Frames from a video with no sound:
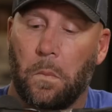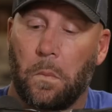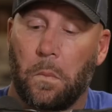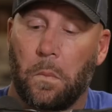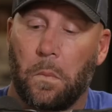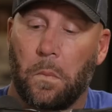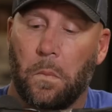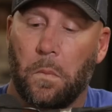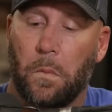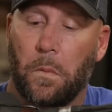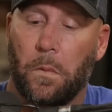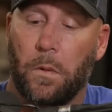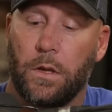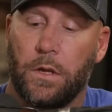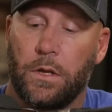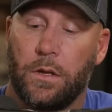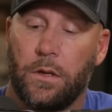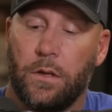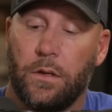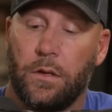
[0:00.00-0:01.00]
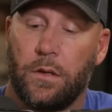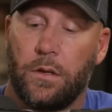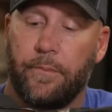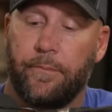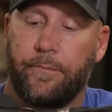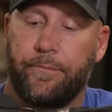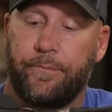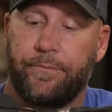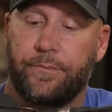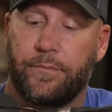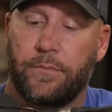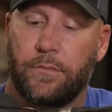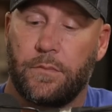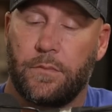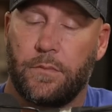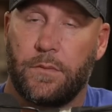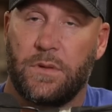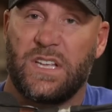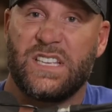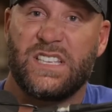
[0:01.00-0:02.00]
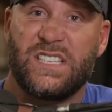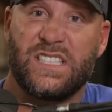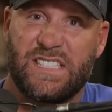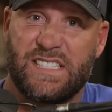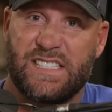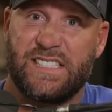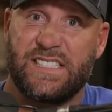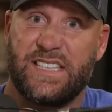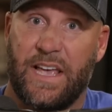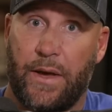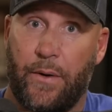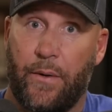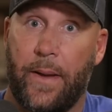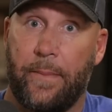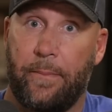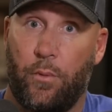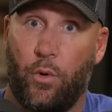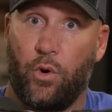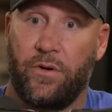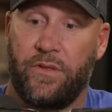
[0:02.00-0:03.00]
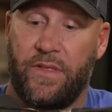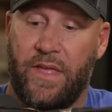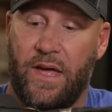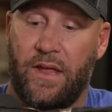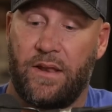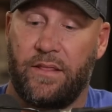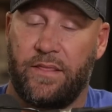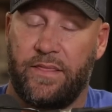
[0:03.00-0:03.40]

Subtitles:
it'd probably be a good time to.